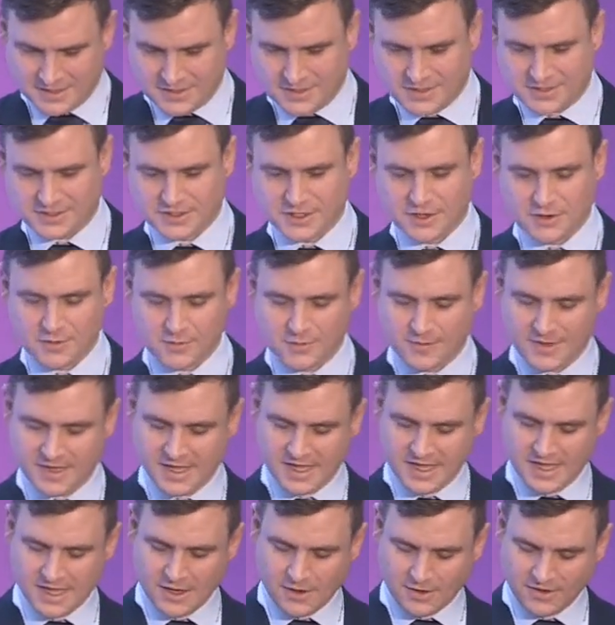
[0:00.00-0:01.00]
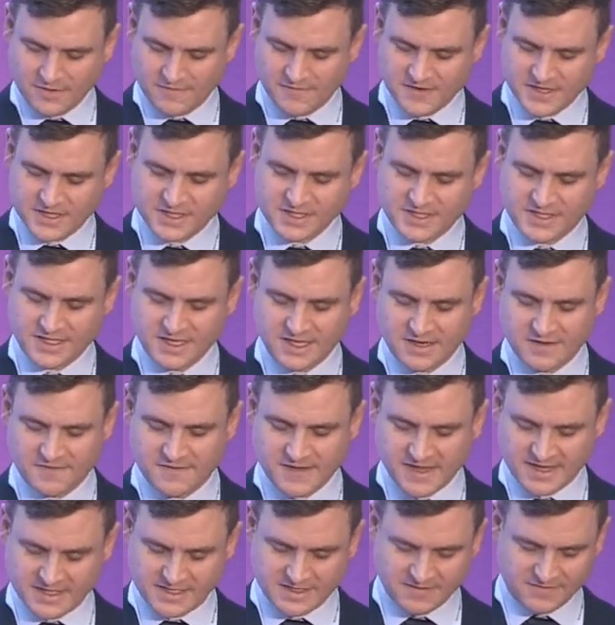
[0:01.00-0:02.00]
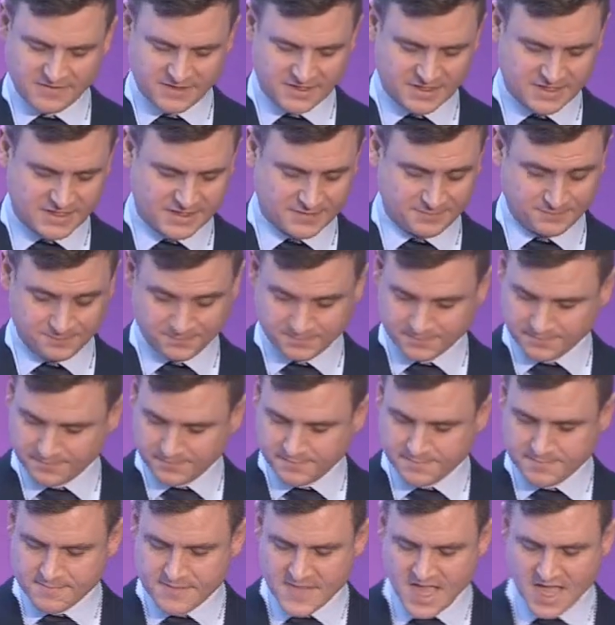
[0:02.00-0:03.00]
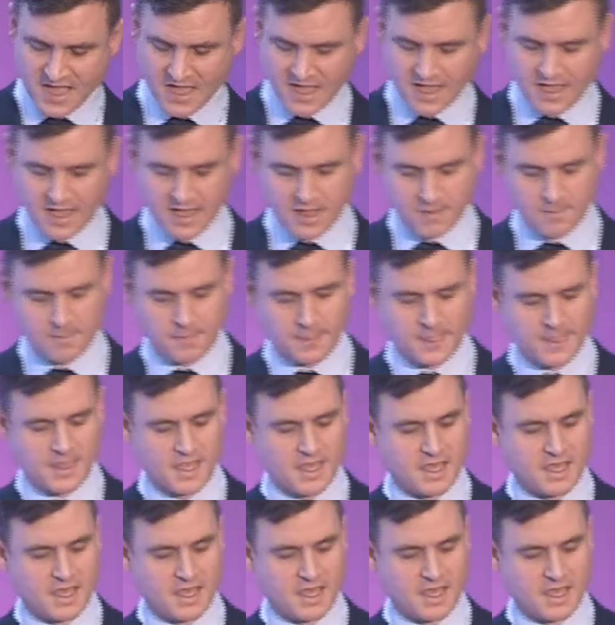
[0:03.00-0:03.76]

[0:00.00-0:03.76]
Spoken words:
So, on efficiency and effectiveness. There